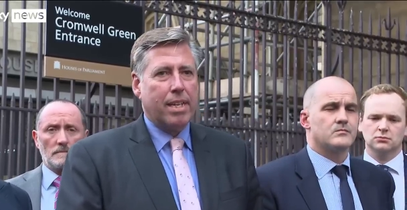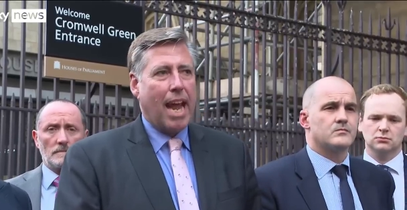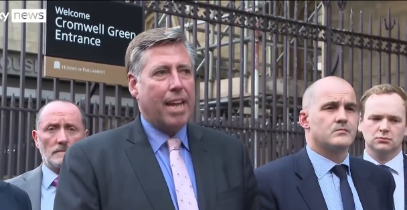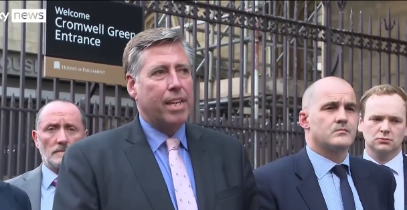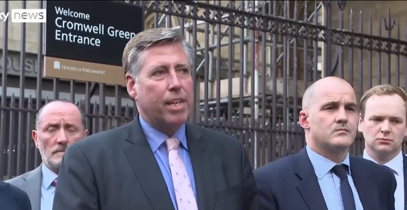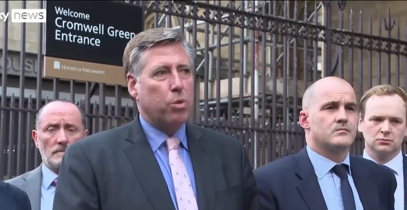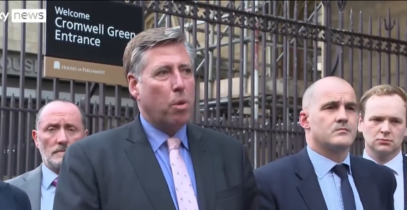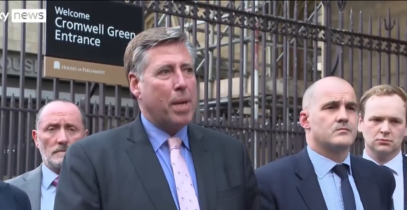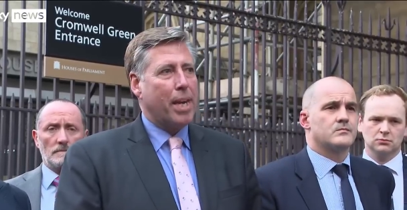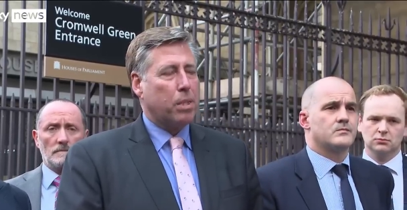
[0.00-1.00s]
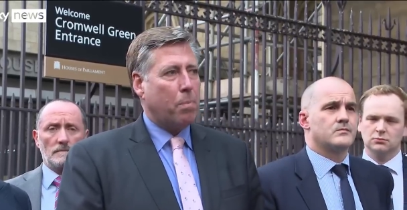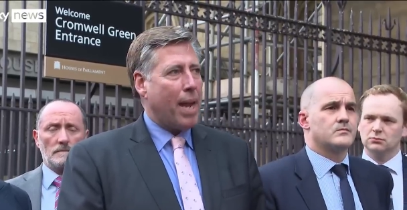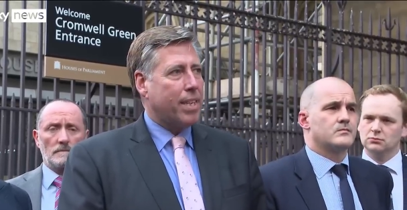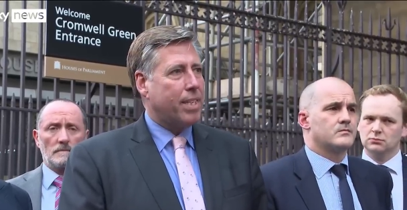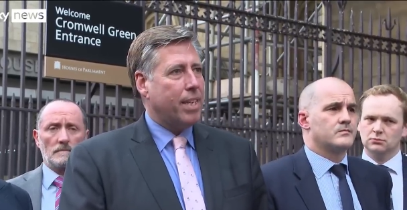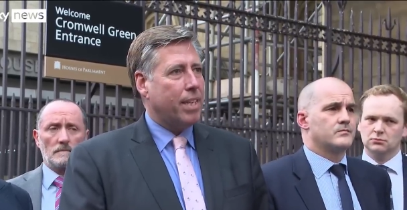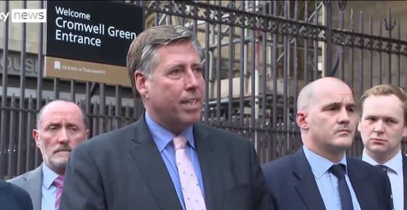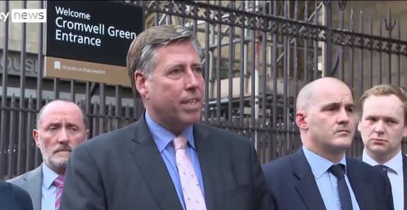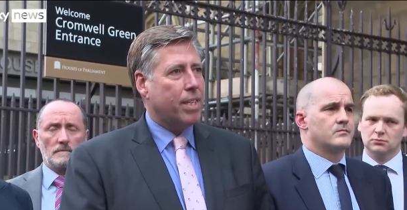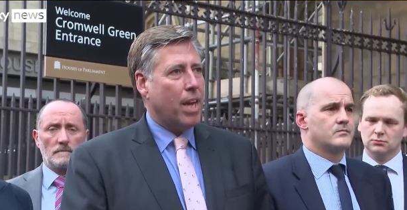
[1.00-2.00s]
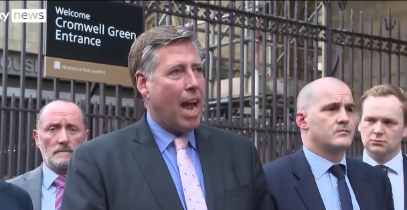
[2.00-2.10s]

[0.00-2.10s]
Speaker 1: Candidates will be expected to